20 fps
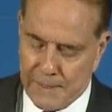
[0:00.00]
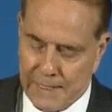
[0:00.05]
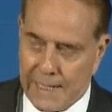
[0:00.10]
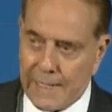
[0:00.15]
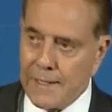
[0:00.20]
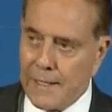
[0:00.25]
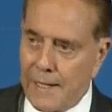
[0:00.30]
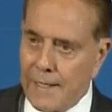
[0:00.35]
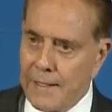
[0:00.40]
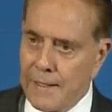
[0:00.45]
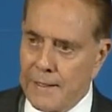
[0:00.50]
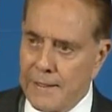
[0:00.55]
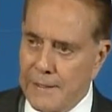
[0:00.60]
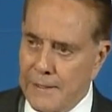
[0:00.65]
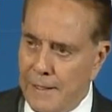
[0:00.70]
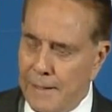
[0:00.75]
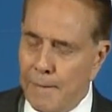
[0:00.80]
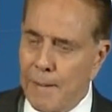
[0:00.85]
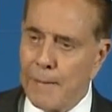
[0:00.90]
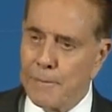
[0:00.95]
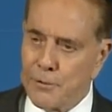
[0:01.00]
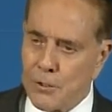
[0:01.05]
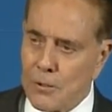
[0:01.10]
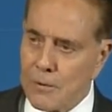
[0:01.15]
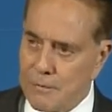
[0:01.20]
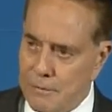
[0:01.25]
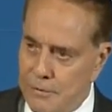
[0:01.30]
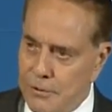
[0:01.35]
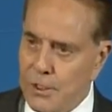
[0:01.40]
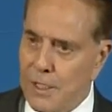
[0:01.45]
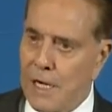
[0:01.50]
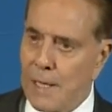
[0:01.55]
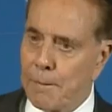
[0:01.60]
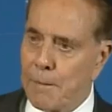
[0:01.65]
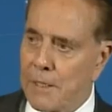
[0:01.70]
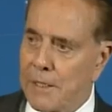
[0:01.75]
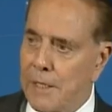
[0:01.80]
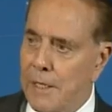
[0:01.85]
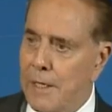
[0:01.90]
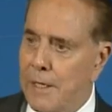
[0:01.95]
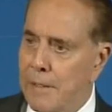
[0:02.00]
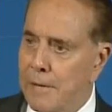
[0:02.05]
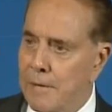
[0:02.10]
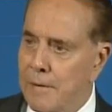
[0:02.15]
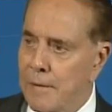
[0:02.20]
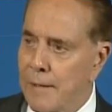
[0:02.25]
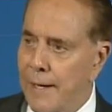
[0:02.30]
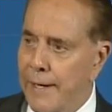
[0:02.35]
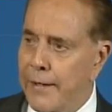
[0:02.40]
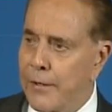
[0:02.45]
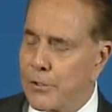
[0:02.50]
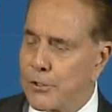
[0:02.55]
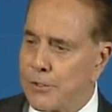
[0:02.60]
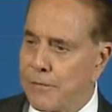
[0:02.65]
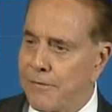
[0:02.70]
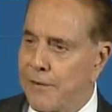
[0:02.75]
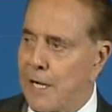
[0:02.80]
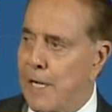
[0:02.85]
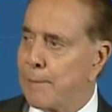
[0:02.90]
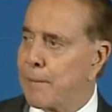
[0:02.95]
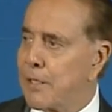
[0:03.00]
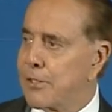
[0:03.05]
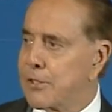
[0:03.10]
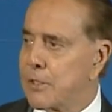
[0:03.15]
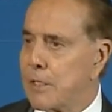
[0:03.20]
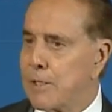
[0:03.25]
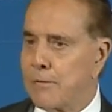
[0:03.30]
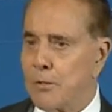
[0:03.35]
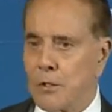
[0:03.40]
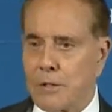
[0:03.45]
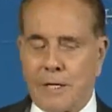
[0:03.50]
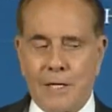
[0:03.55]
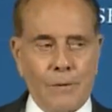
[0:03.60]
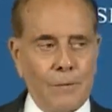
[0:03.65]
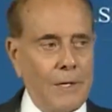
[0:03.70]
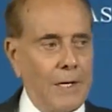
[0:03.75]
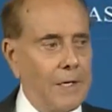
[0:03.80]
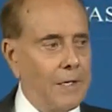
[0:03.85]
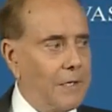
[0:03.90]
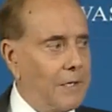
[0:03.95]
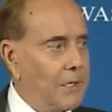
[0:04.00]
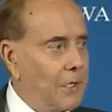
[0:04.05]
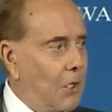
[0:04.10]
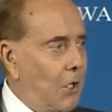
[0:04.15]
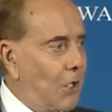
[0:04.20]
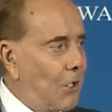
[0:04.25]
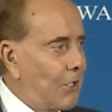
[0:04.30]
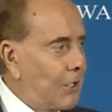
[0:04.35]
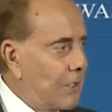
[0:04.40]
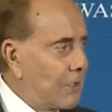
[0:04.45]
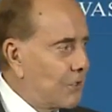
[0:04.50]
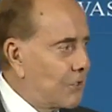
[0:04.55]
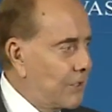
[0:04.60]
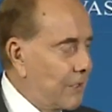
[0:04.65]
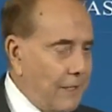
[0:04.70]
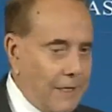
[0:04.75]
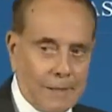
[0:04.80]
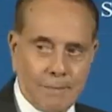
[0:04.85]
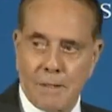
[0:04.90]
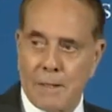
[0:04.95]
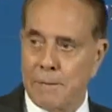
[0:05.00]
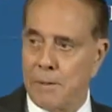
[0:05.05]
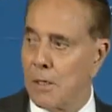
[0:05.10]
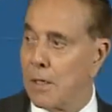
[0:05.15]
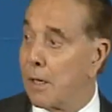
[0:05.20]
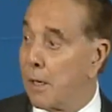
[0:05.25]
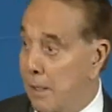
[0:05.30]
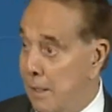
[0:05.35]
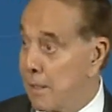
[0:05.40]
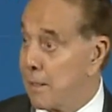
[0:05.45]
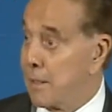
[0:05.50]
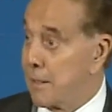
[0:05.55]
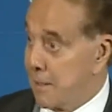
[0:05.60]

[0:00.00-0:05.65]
I'm certain John McCain, I used to find myself looking around in the audience thinking maybe, huh,